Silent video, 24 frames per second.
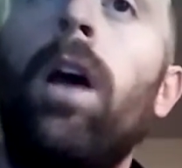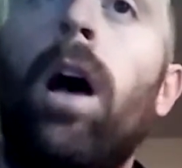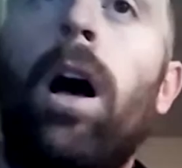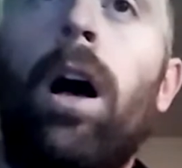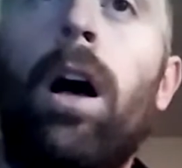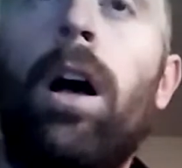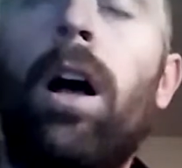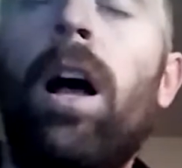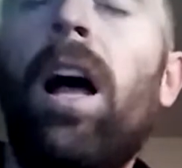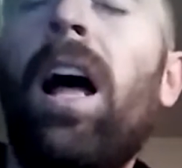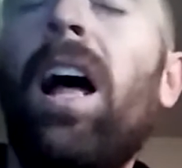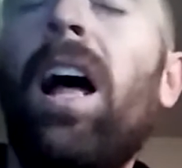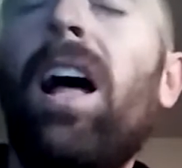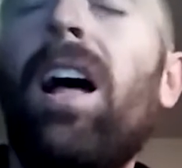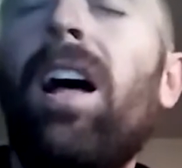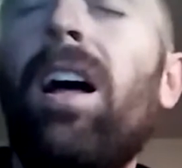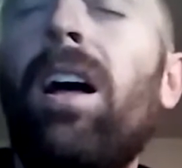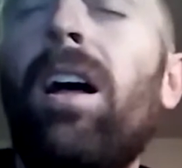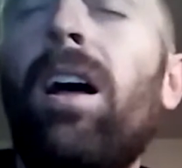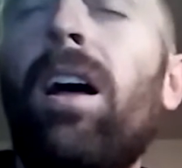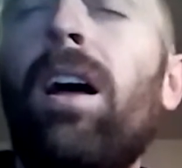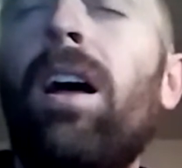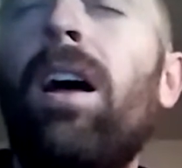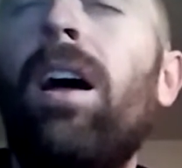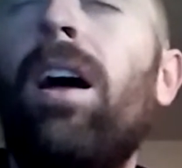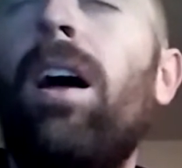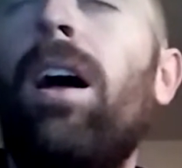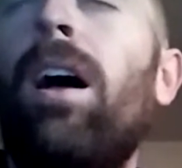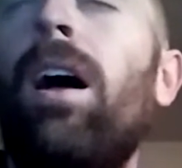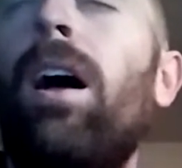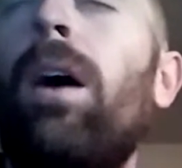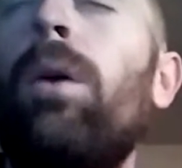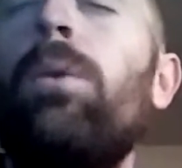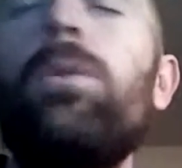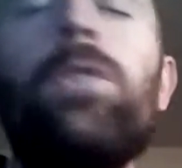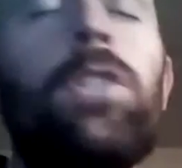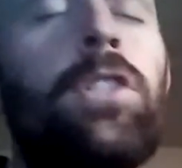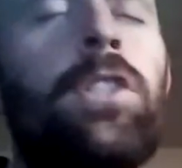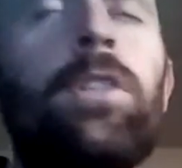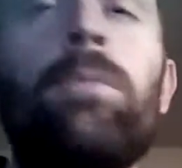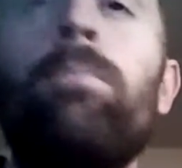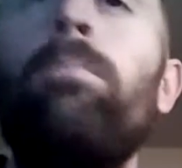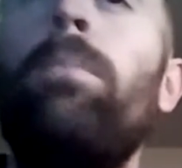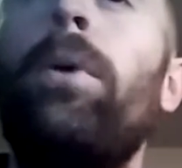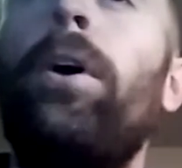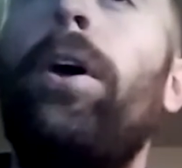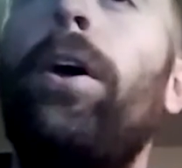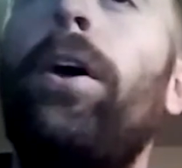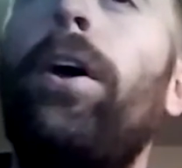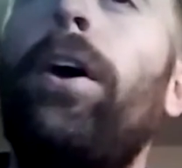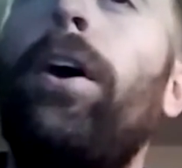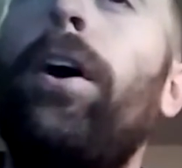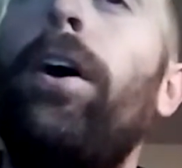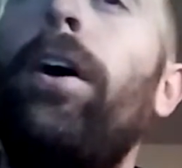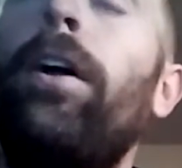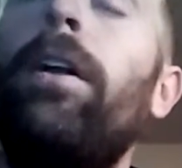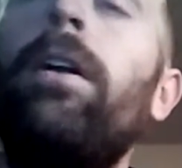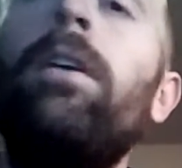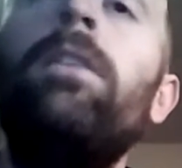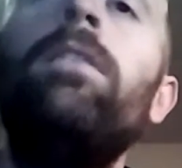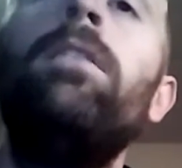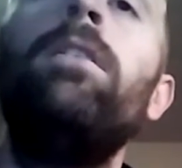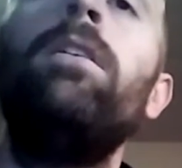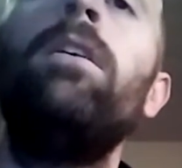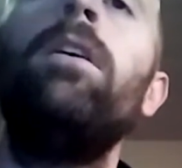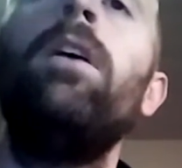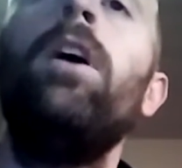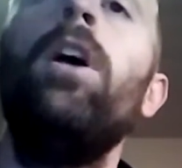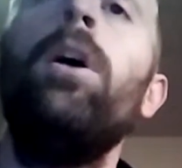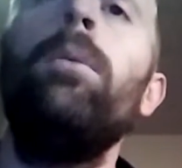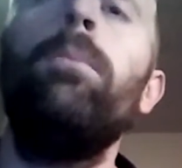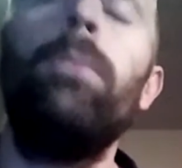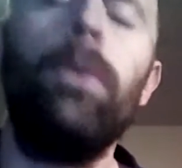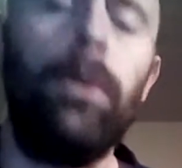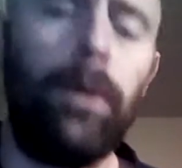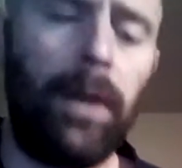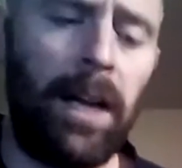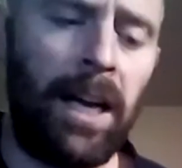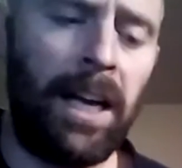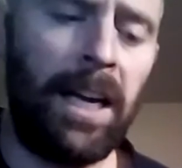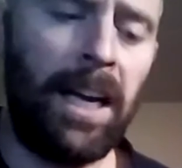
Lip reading: I was in bed, but I